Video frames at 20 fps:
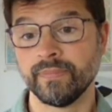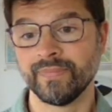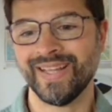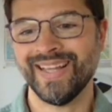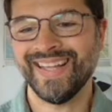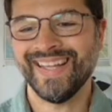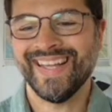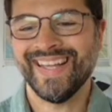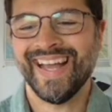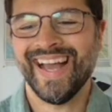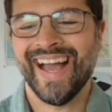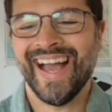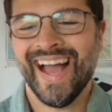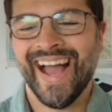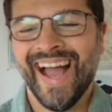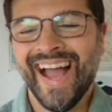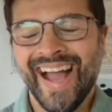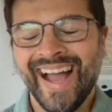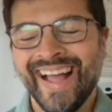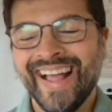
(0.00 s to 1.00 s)

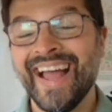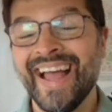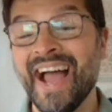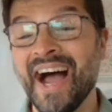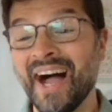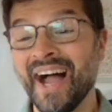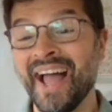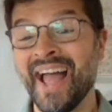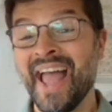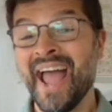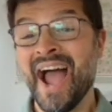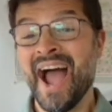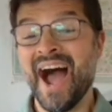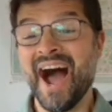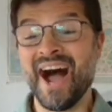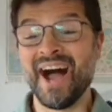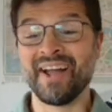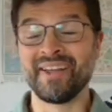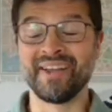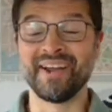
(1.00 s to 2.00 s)
I've
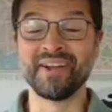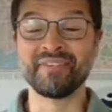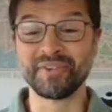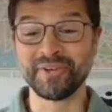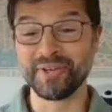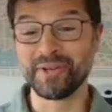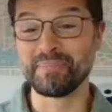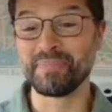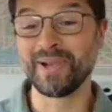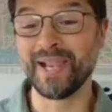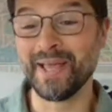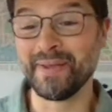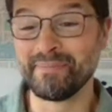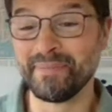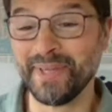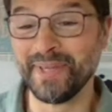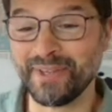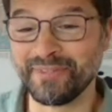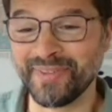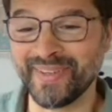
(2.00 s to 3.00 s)
got a
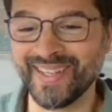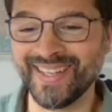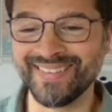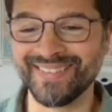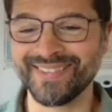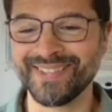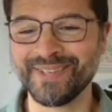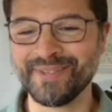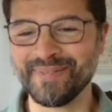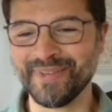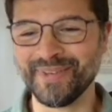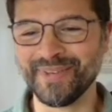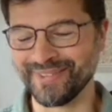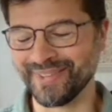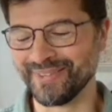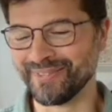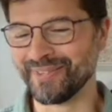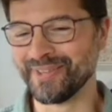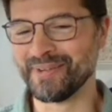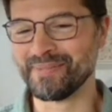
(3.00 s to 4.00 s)
plan B. If it gets too
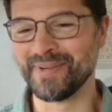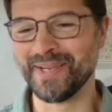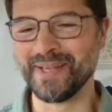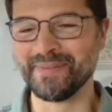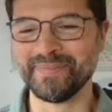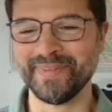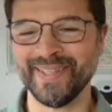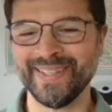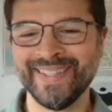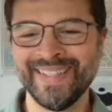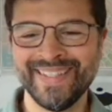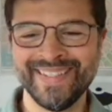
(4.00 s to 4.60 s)
much, I've got a plan B.